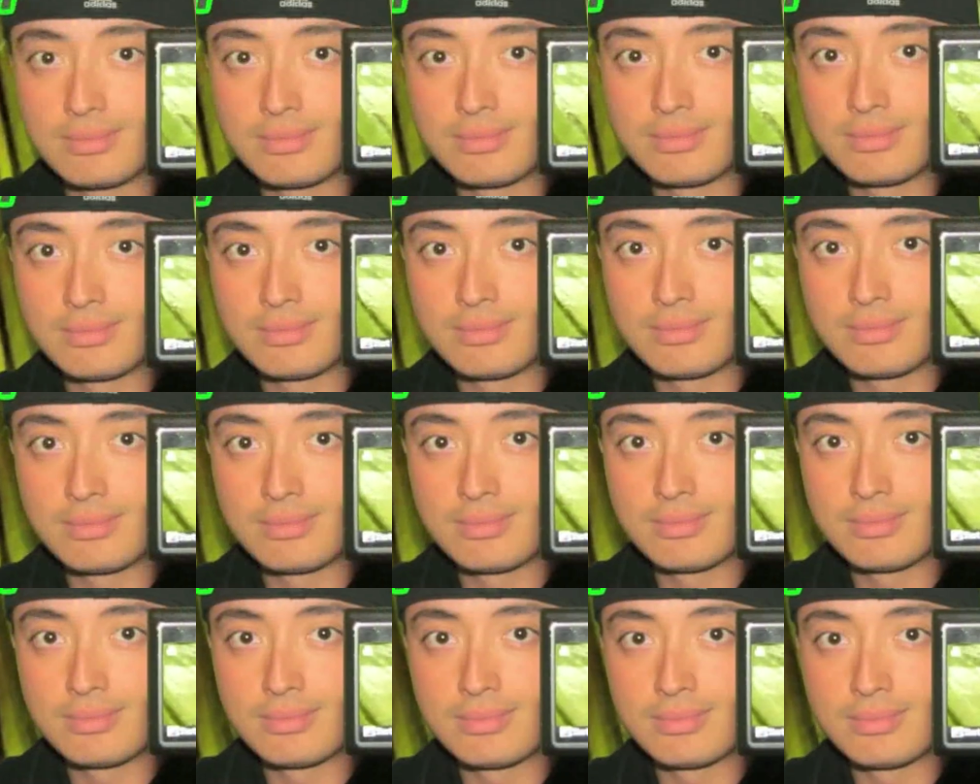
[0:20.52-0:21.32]

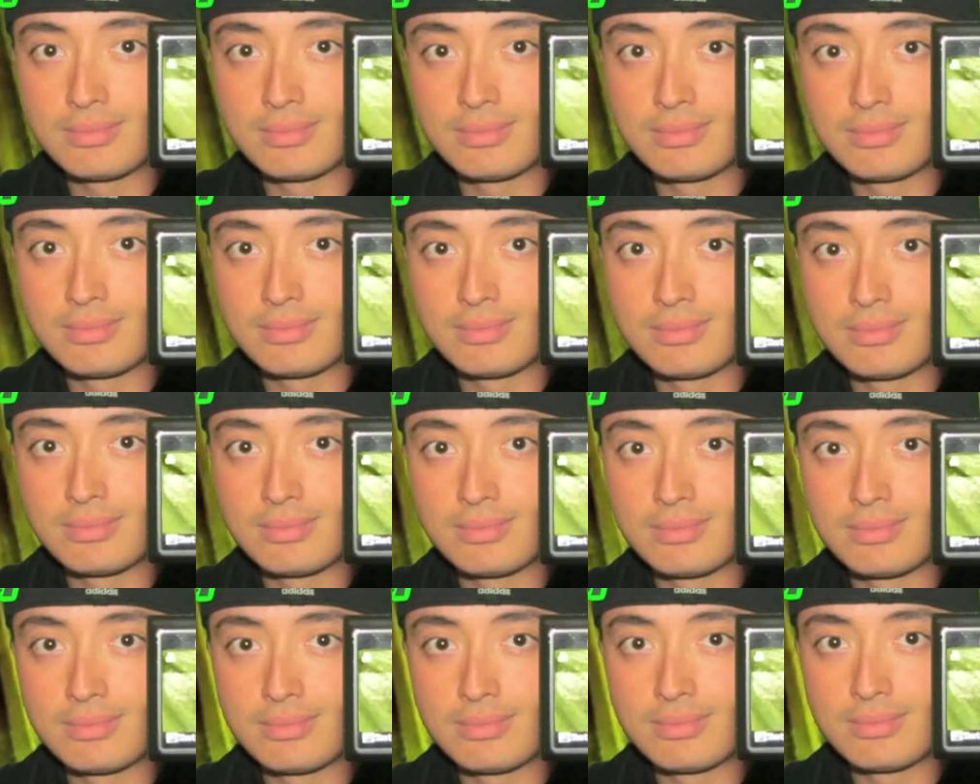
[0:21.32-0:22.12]

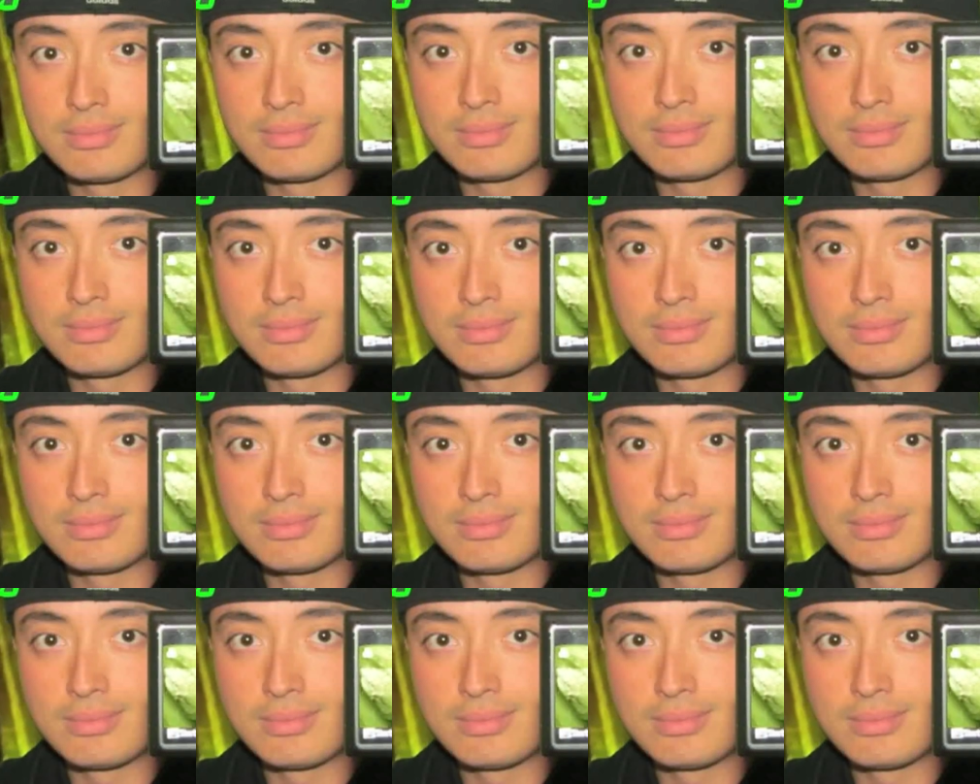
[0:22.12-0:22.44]
Nothing is said.